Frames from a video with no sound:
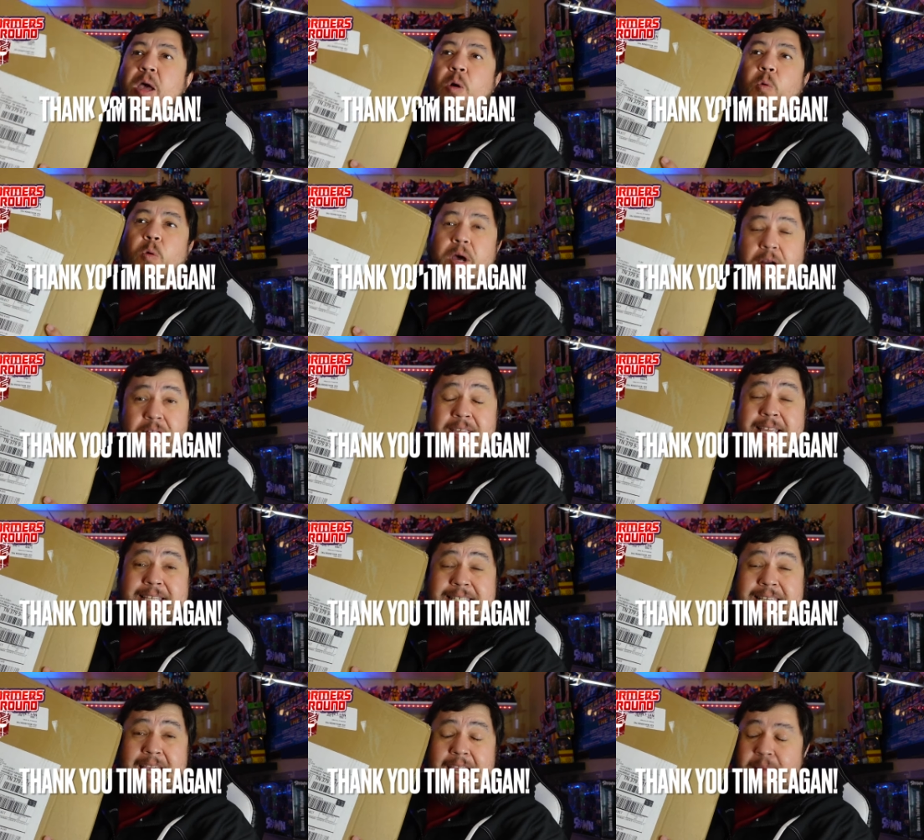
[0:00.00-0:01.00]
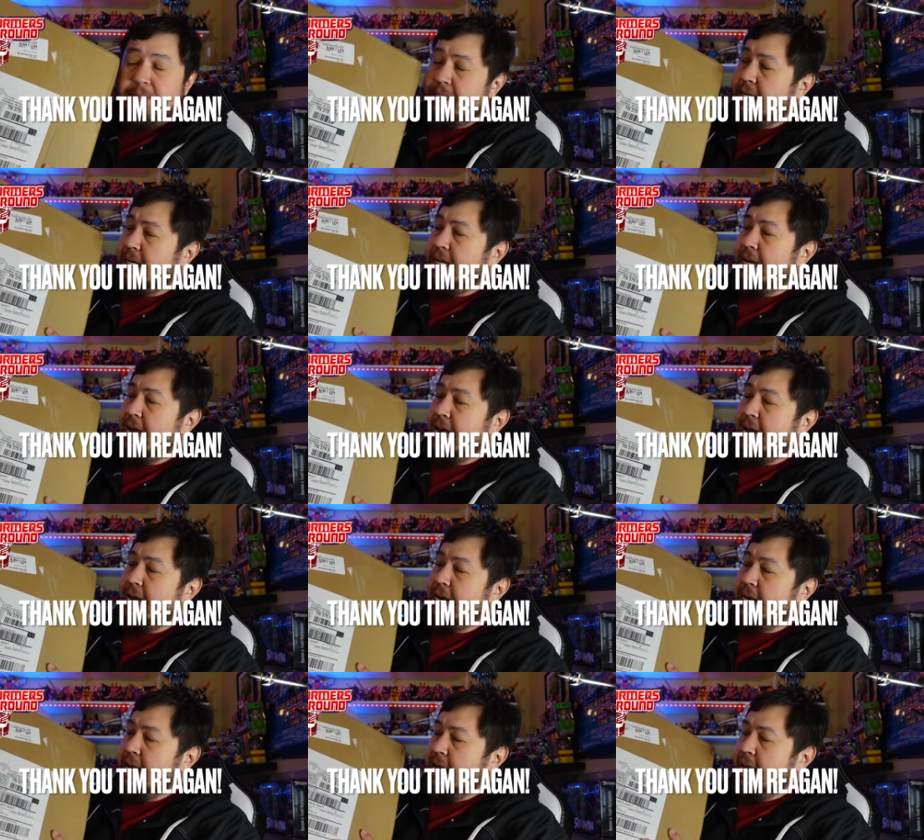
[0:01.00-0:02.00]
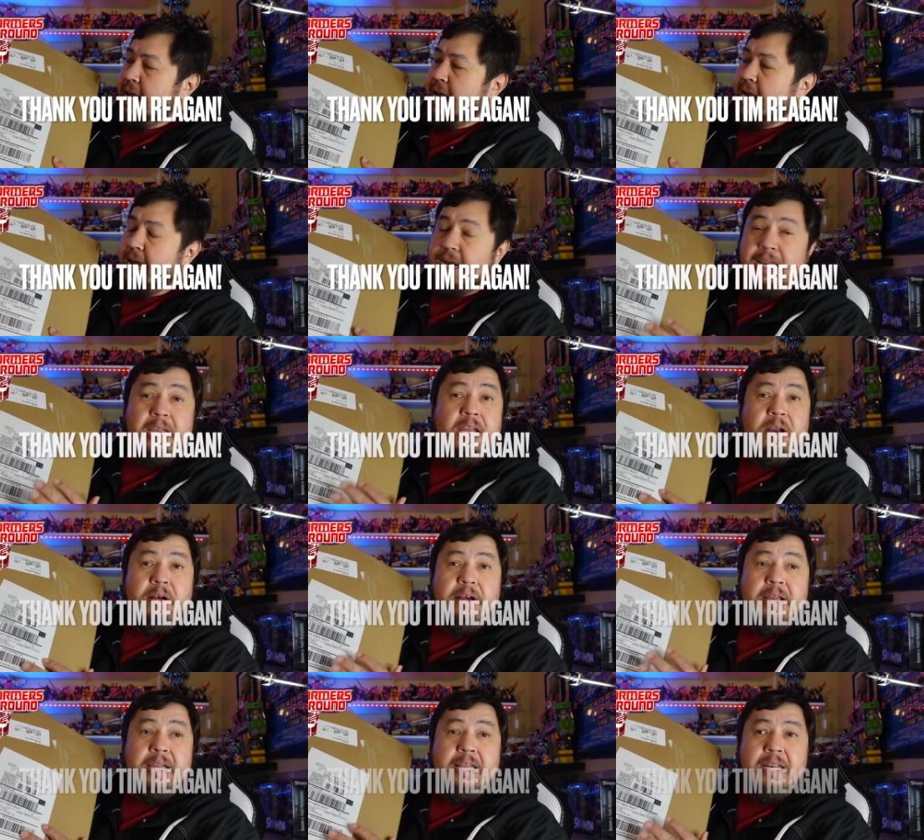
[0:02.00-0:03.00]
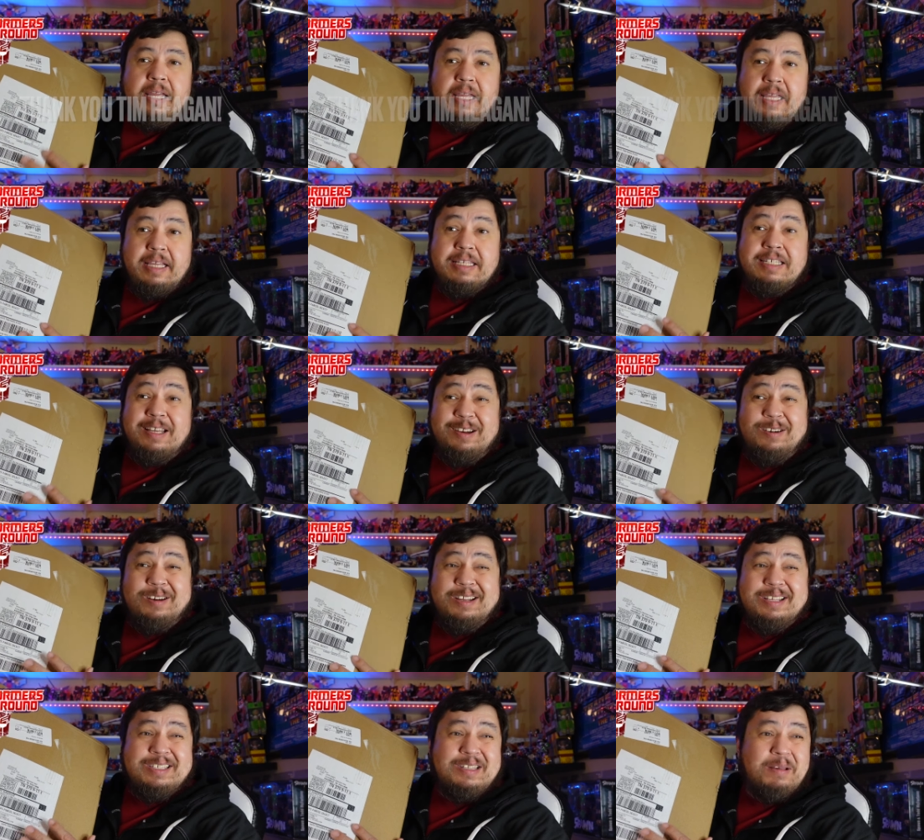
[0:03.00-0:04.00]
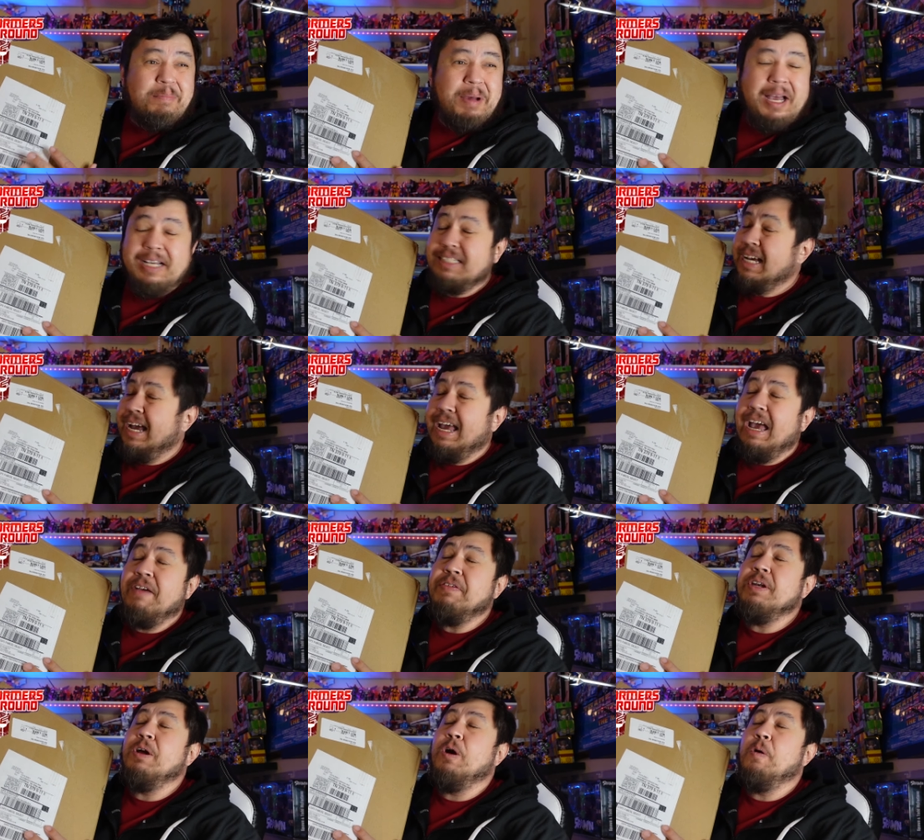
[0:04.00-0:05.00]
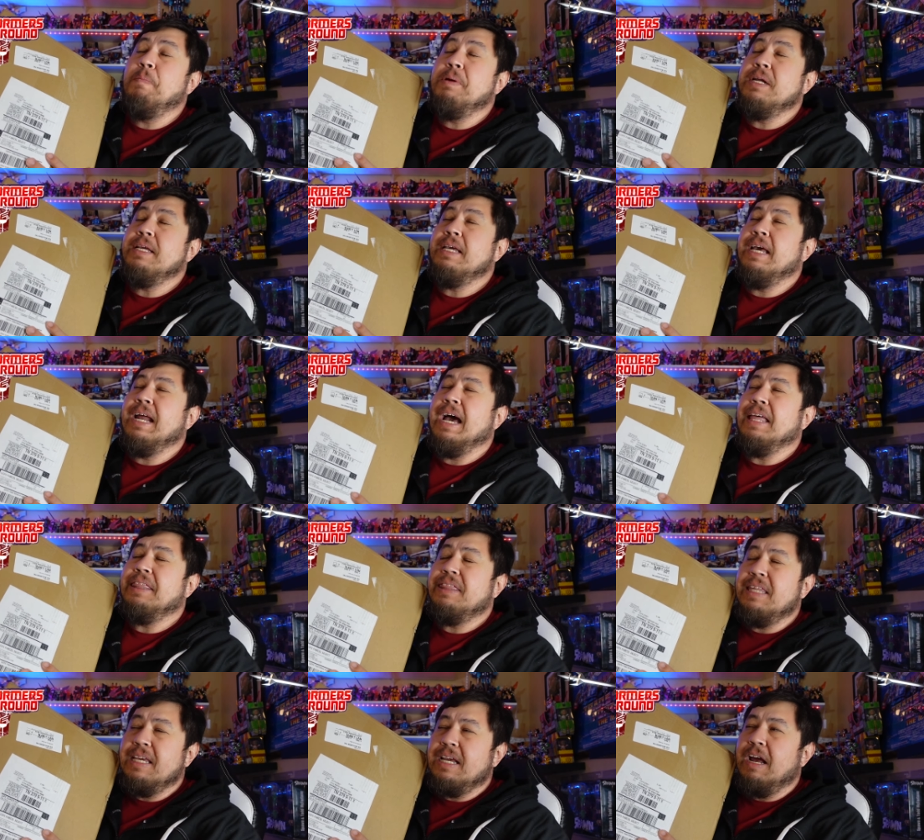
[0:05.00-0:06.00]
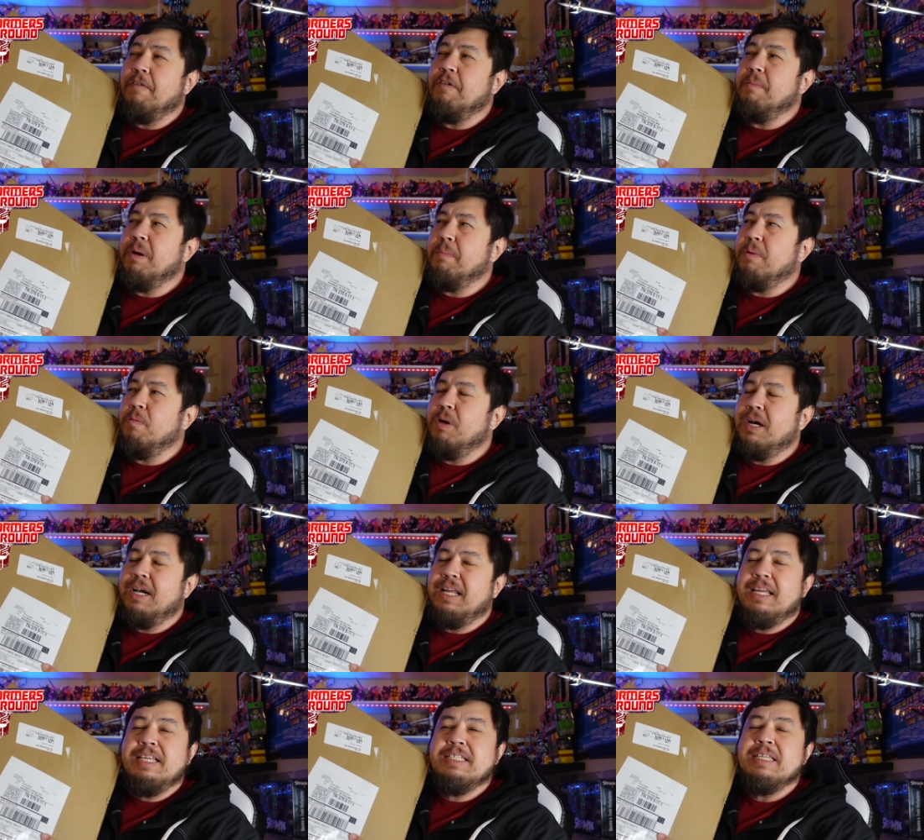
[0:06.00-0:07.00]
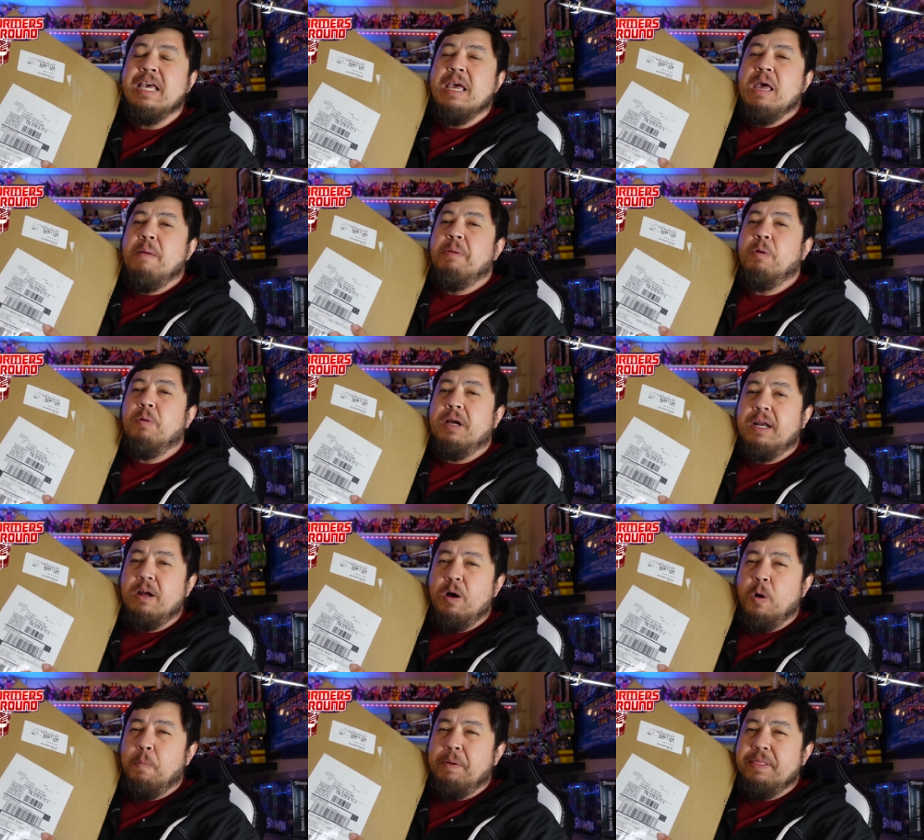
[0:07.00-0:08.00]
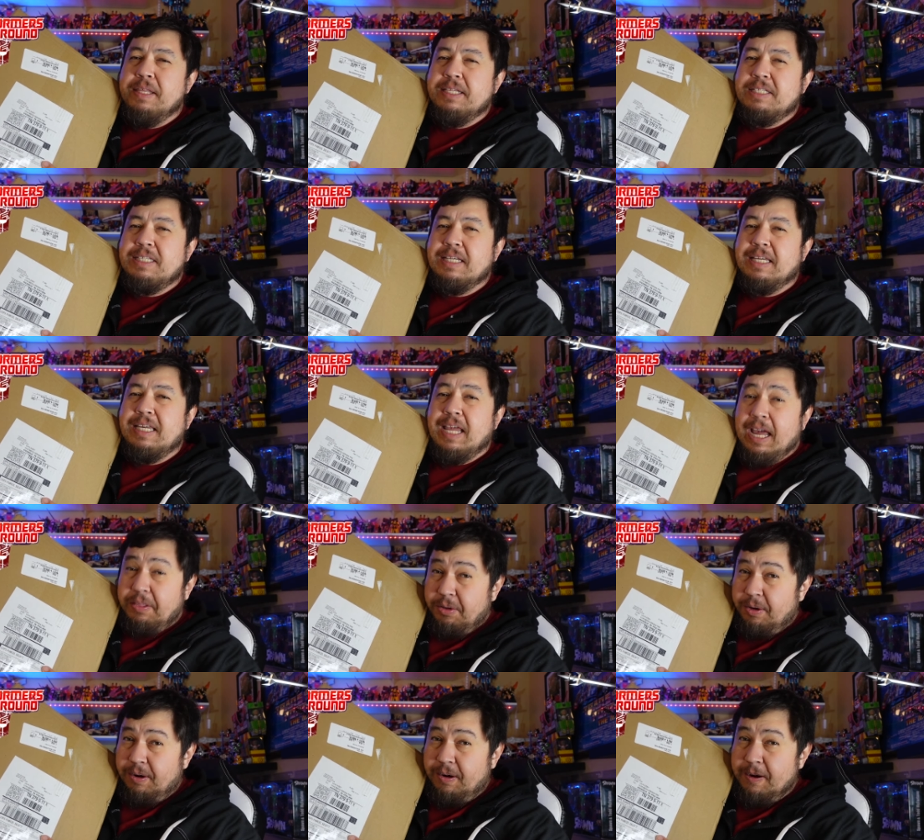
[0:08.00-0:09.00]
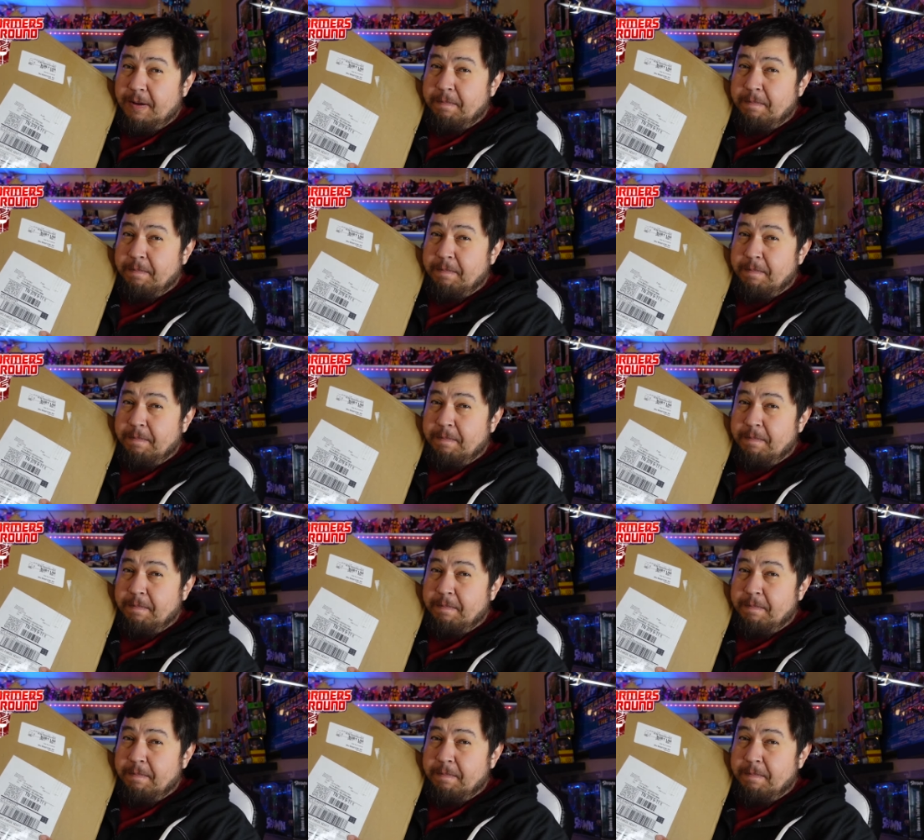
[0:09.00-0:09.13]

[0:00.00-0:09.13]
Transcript: one of his games that he had. And here it is. Here is the box. I haven't opened it yet. I think I remember what it is, but we're going to open this together